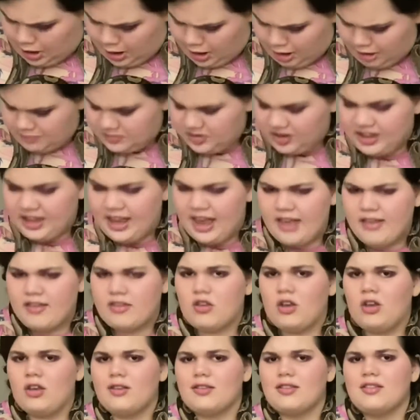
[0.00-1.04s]
Yes,
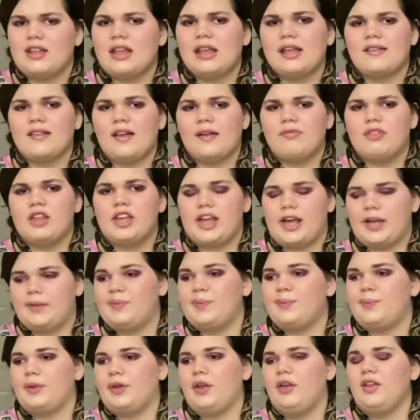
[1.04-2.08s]
all snakes have the
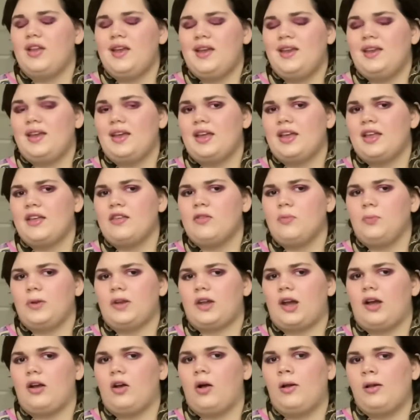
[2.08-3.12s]
capability to hiss, but not
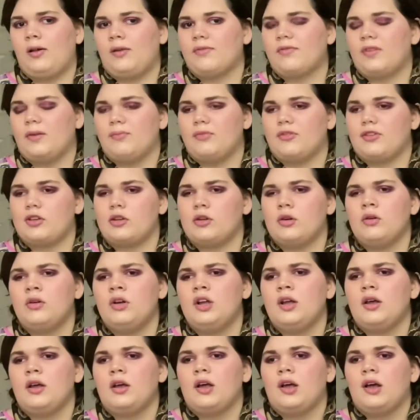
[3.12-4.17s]
all of them do.
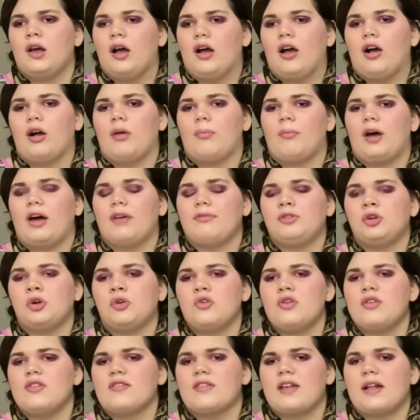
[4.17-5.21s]
I've
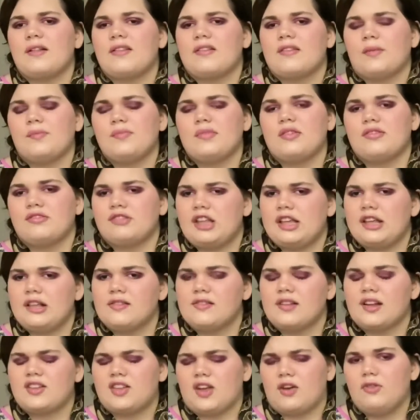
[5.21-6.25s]
noticed that some snakes
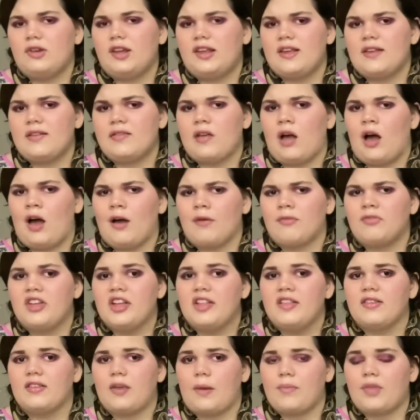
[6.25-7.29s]
that don't hiss often,
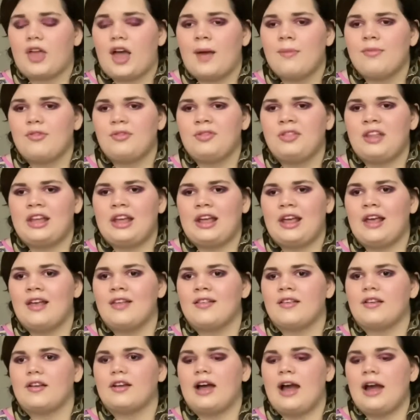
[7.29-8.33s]
sometimes when they hiss,
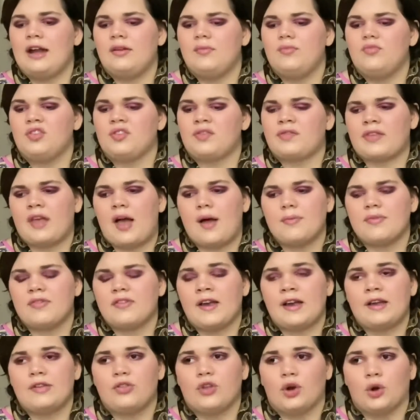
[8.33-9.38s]
it kind of just sounds
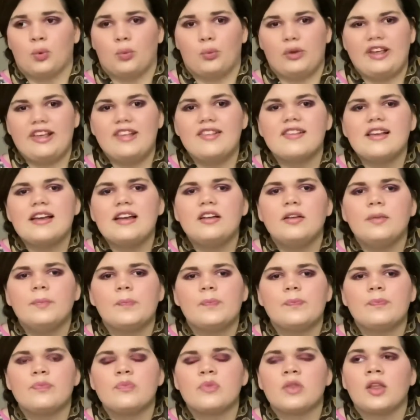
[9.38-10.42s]
like they're wheezing.
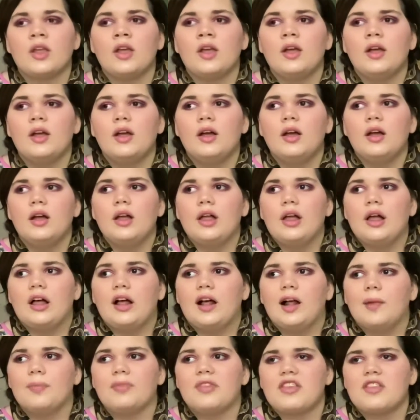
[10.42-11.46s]

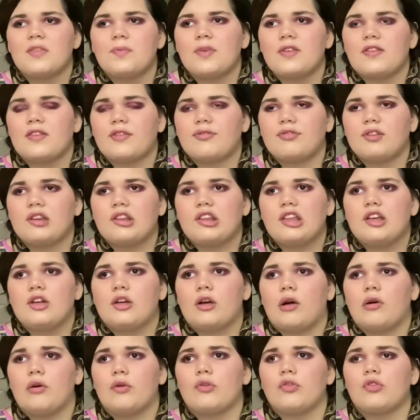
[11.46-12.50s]
This specifically
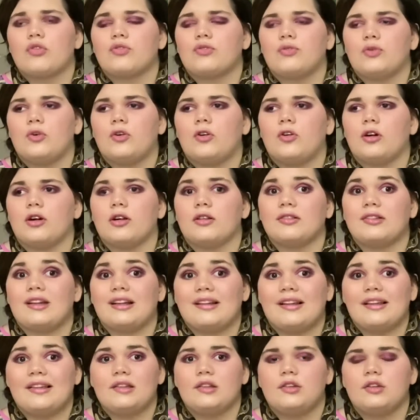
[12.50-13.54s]
goes for Lilith.